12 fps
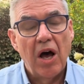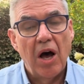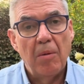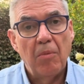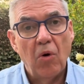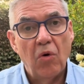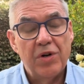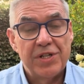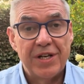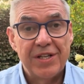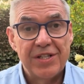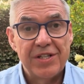Um, or
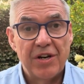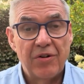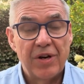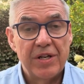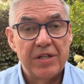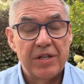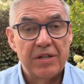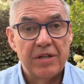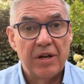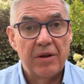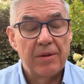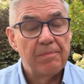is it incinerated?
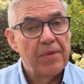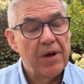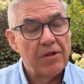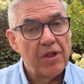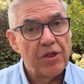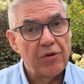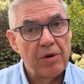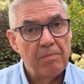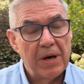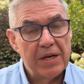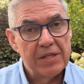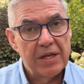You know, they're the three
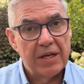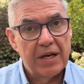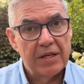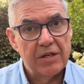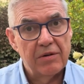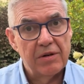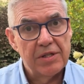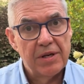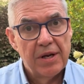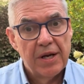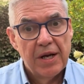basic categories.